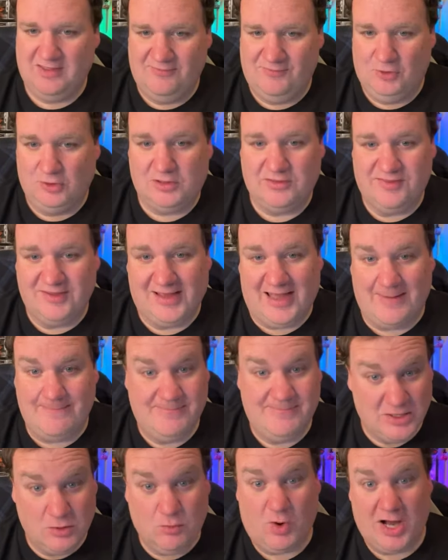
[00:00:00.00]
The only thing
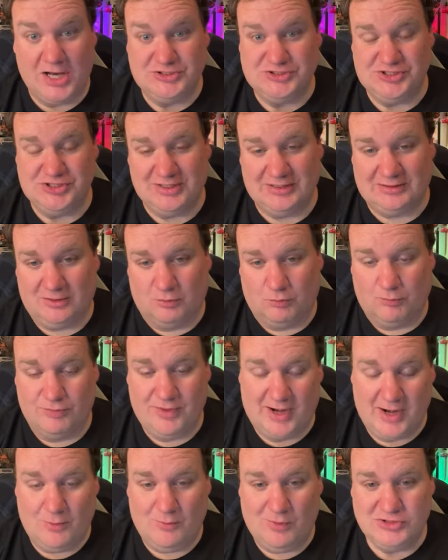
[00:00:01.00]
I've been watching
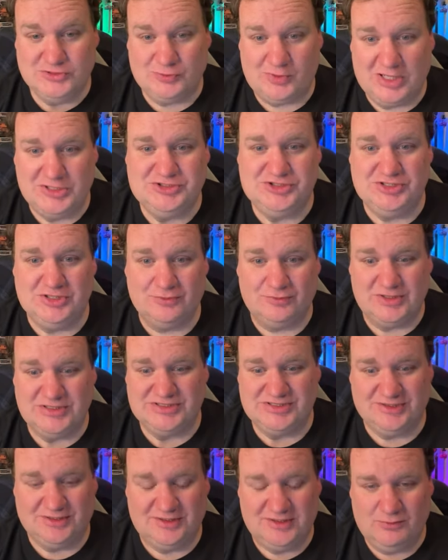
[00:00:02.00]
that I was watching
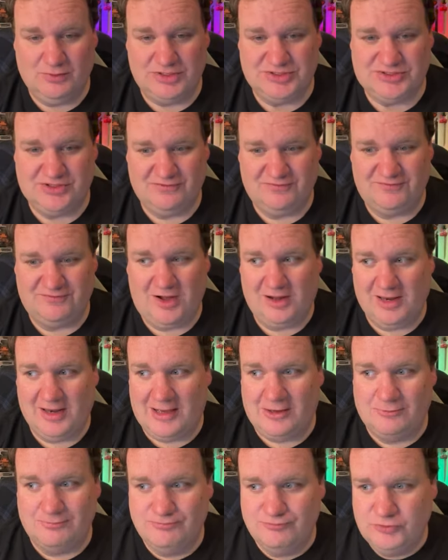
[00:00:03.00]
recently was the
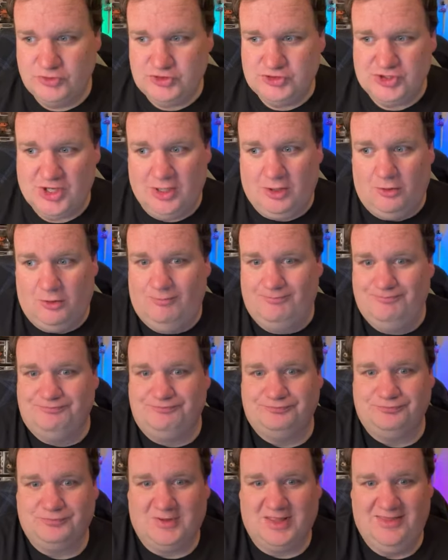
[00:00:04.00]
Fallout show,
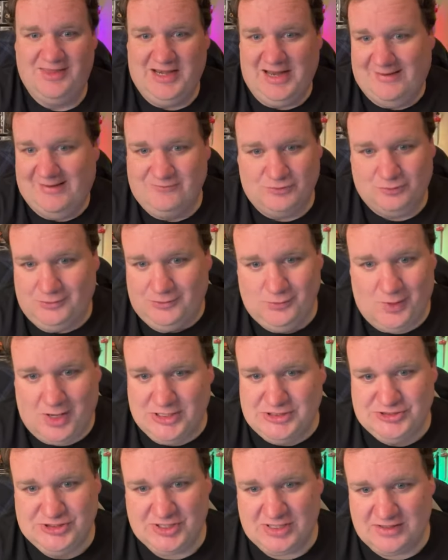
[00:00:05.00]
and I haven't really
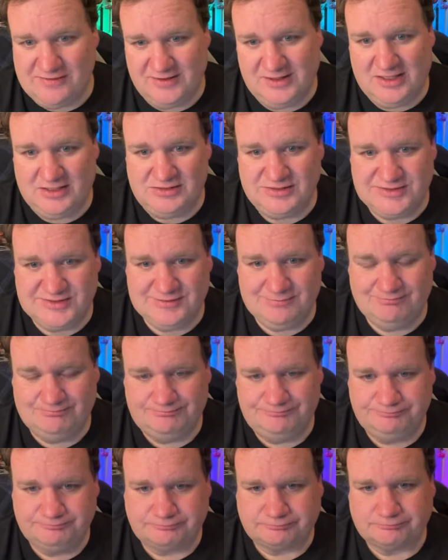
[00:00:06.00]
watched anything else.
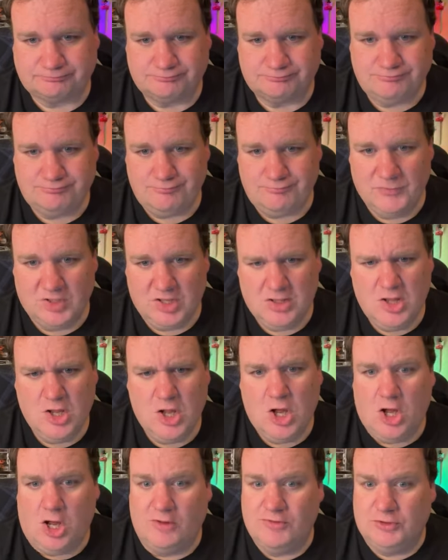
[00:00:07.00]

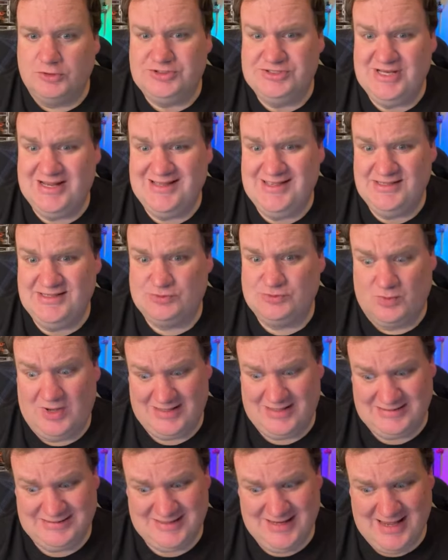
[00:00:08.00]
Although today is
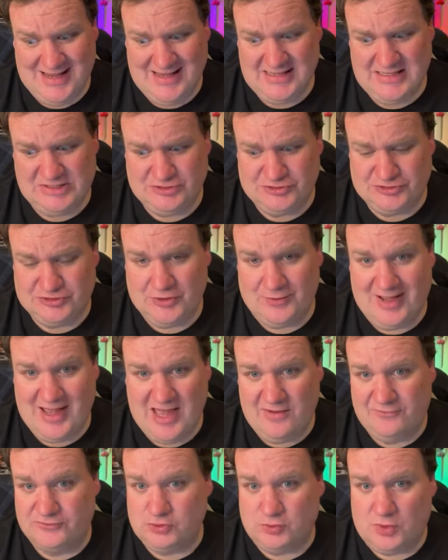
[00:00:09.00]
Wednesday, and so I
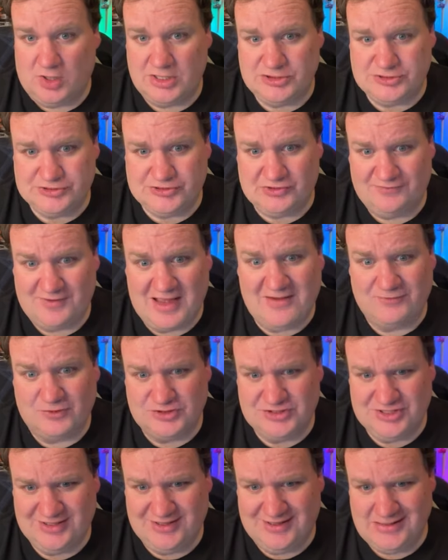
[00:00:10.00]
have to watch Survivor
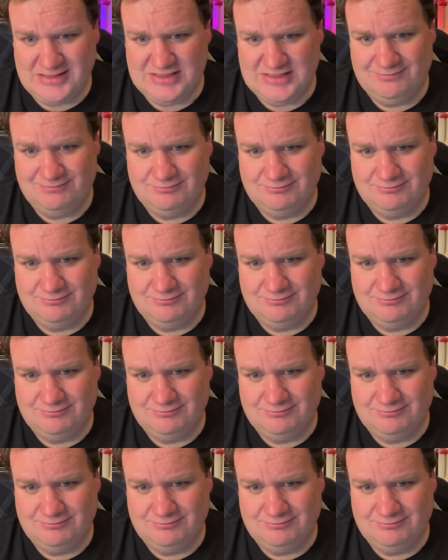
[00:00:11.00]
tonight.